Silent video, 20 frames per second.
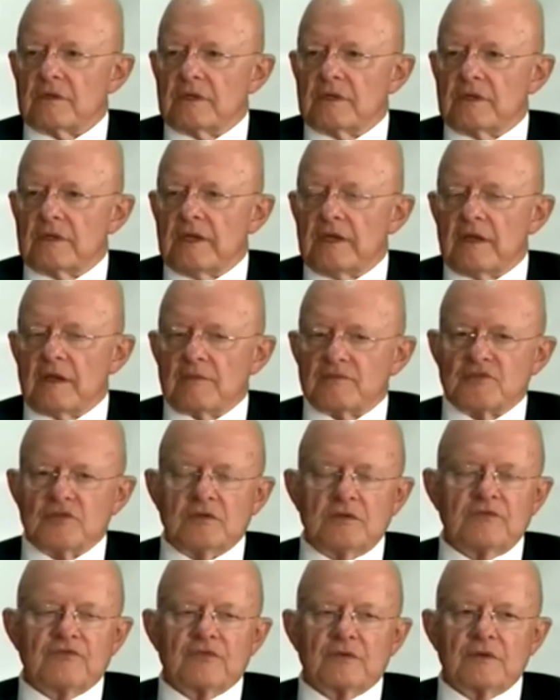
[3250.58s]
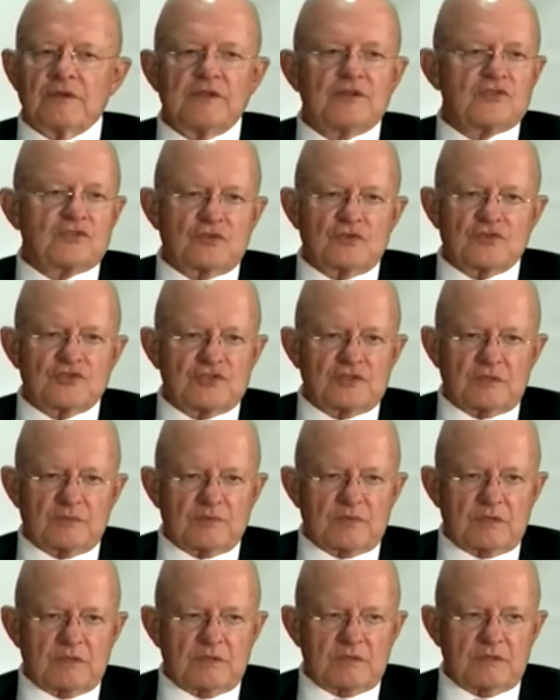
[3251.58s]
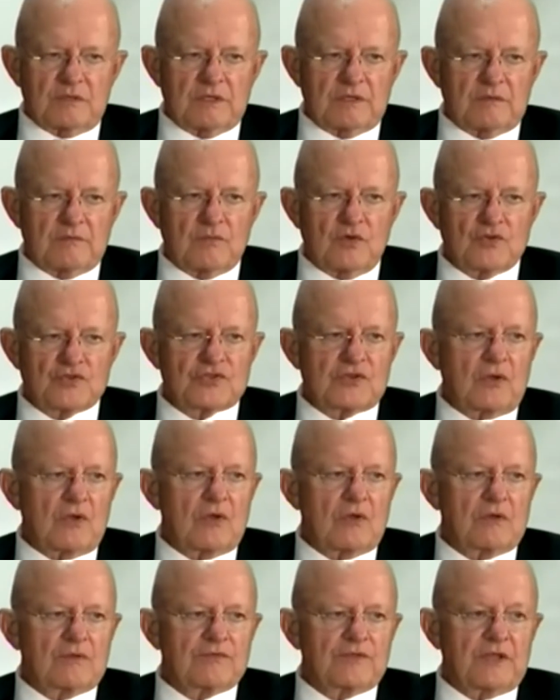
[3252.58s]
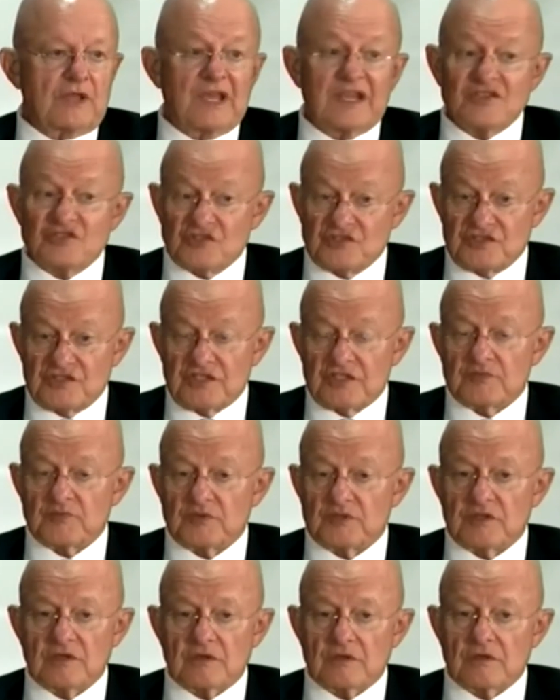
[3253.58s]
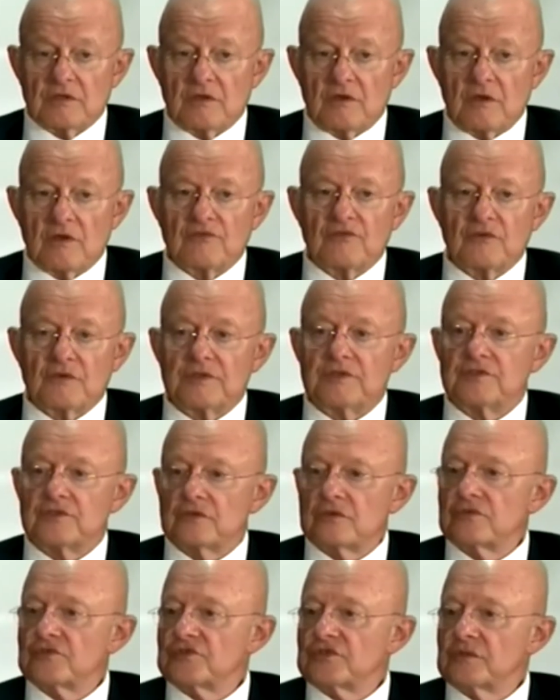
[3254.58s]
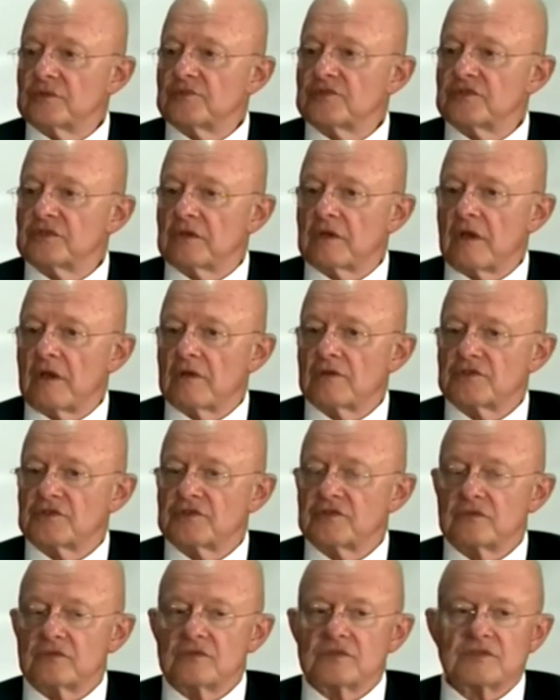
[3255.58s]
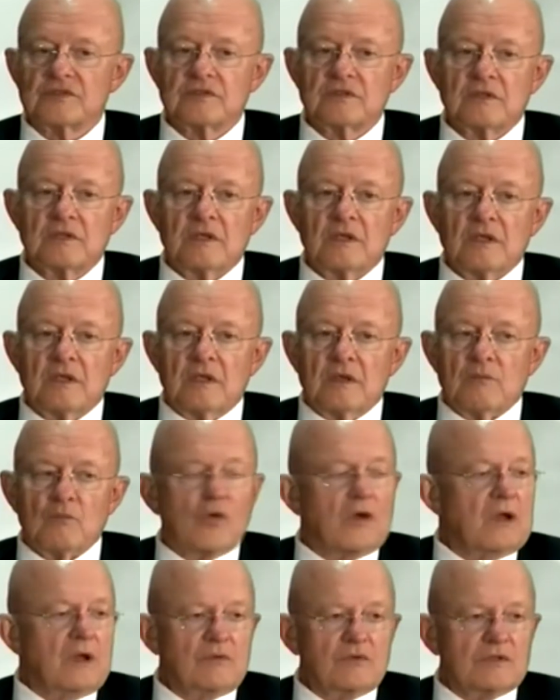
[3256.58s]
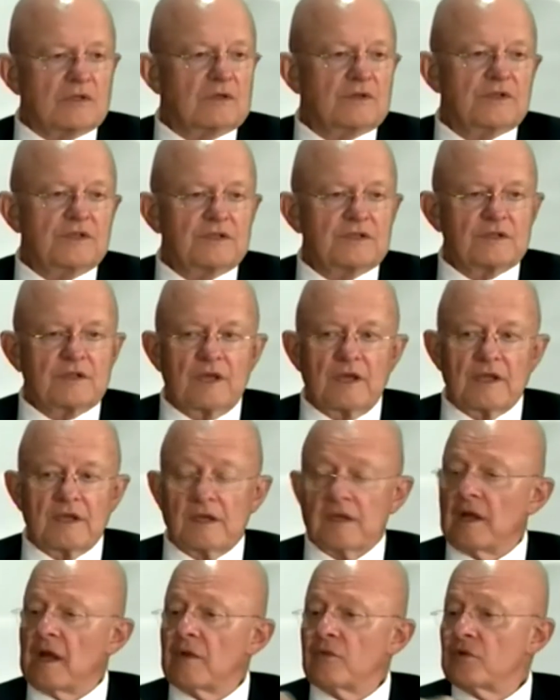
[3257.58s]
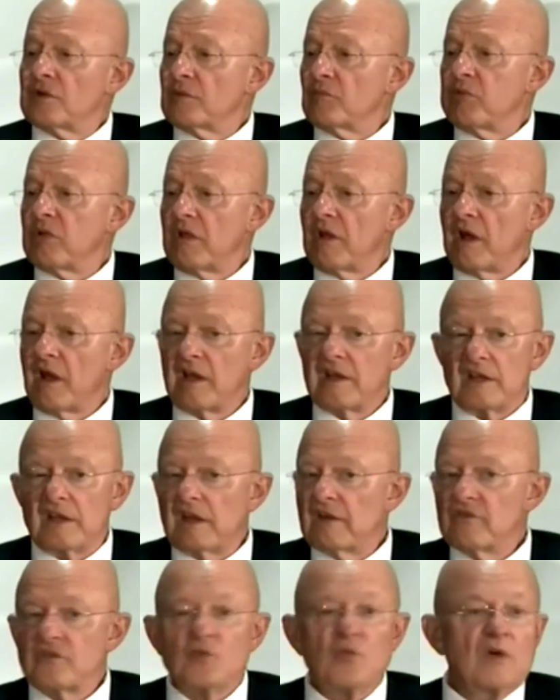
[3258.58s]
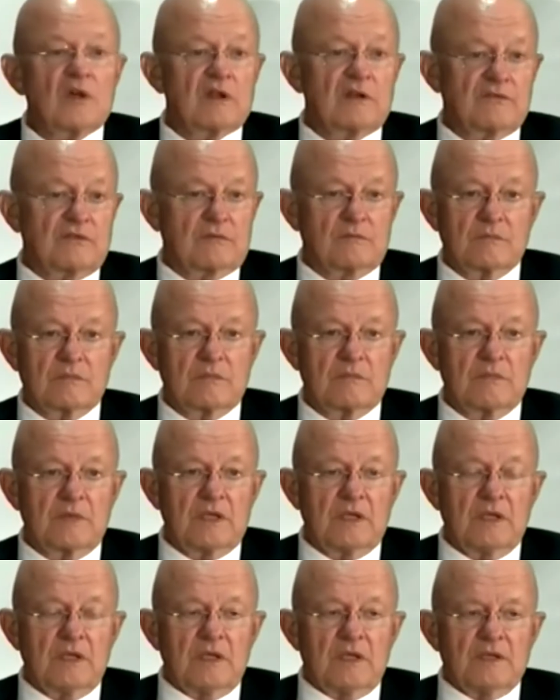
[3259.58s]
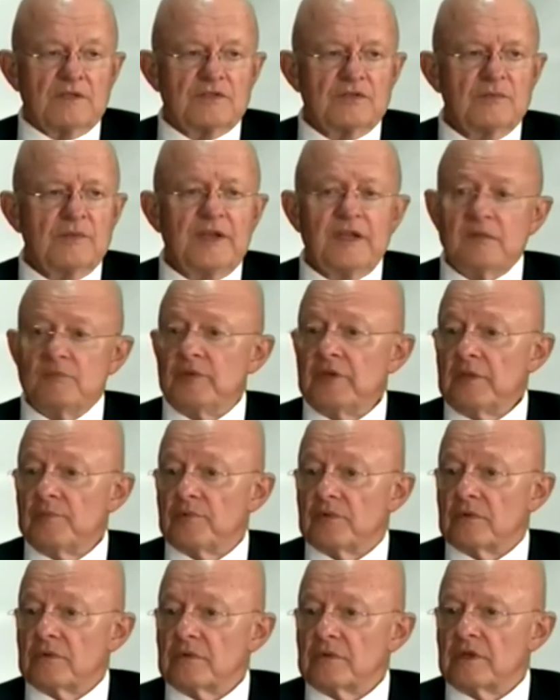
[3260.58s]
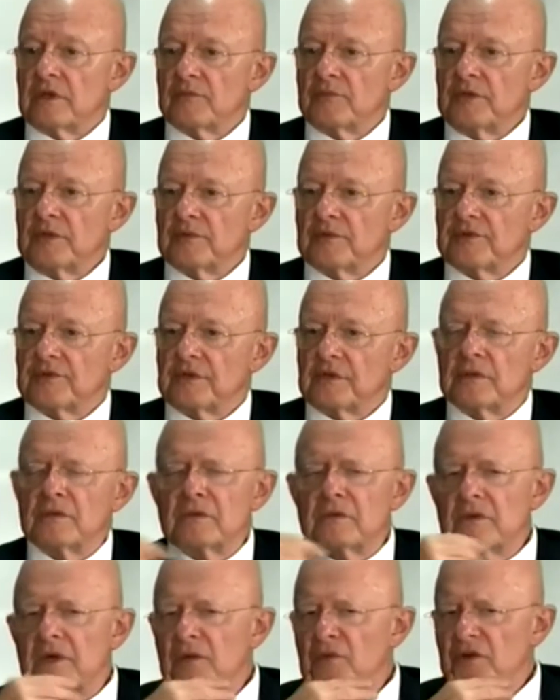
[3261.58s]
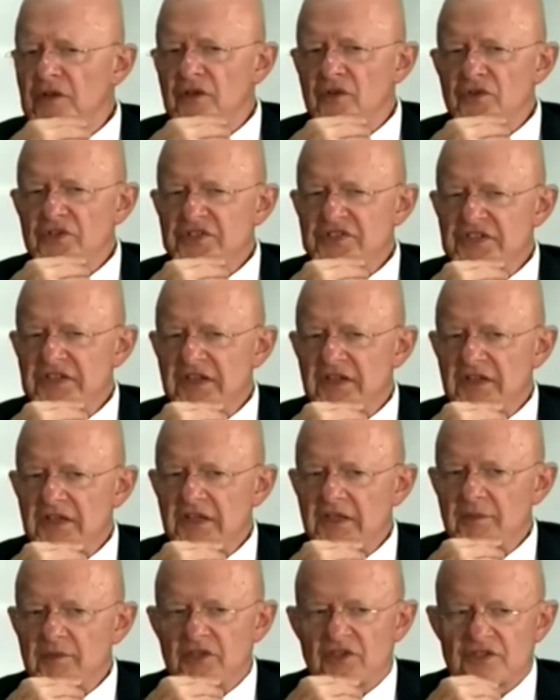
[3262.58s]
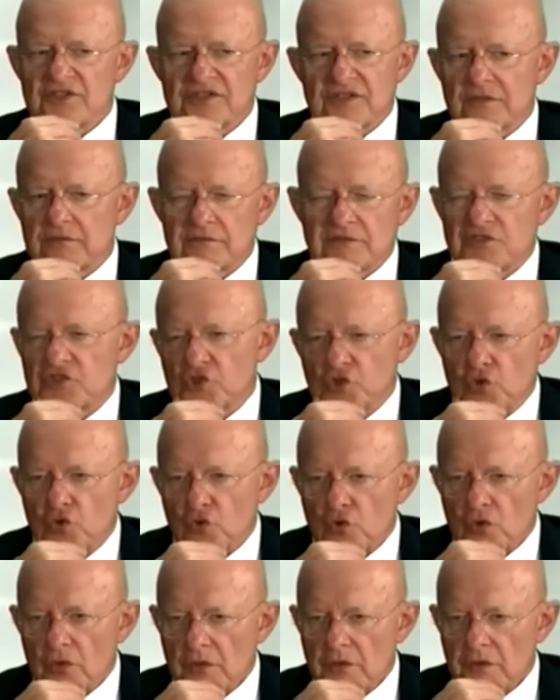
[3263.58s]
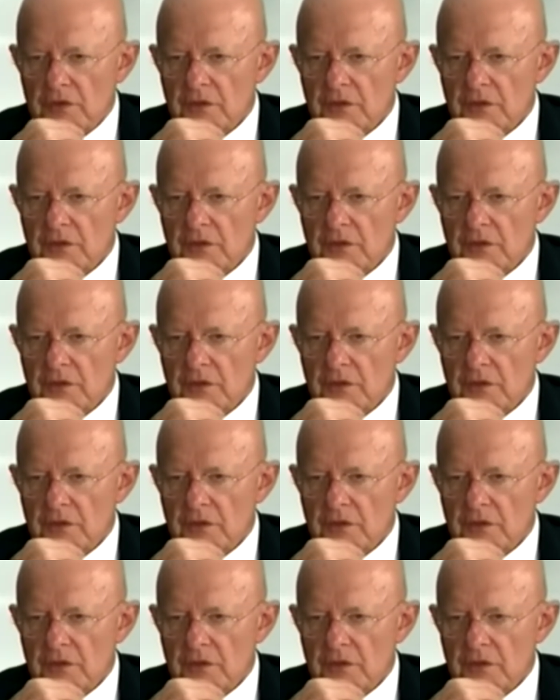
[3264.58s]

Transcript: any opportunity for an internship, and most all the agencies particularly offer internships to college students, well, I would look into that, and I would apply to every one of them. Too many people, young people, say, oh, I want to go to CIA because it's cool.